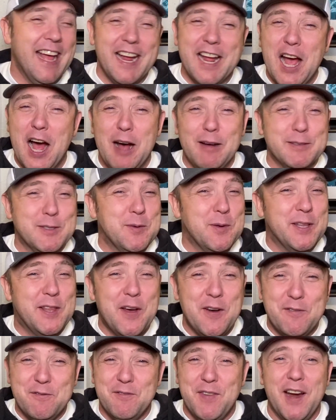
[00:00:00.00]
Comes with
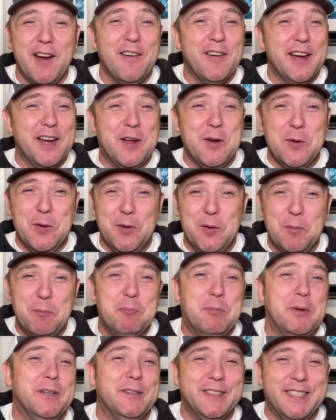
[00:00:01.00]
a very cool
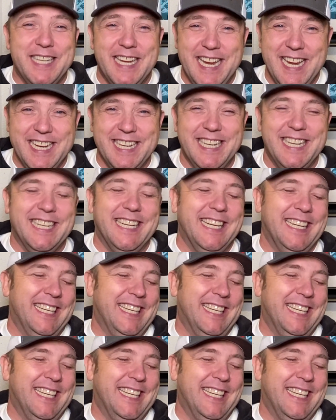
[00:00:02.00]
built-in